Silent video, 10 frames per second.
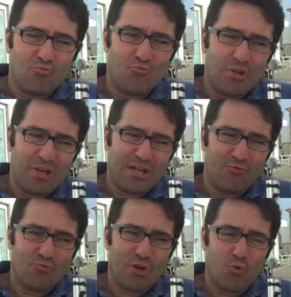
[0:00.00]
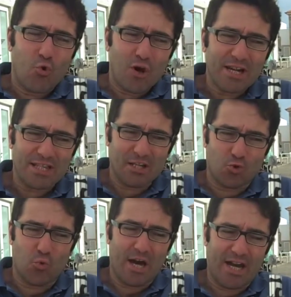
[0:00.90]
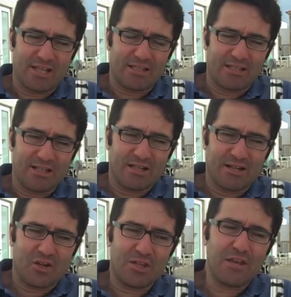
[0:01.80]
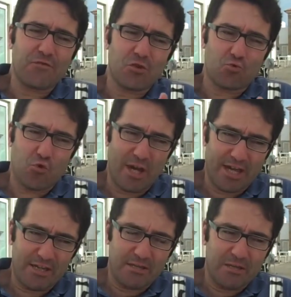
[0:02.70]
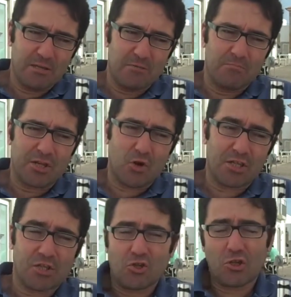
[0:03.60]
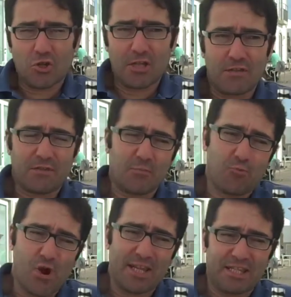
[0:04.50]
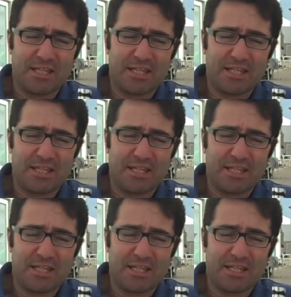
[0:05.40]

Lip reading: we work this wine on a different way, because not only the price is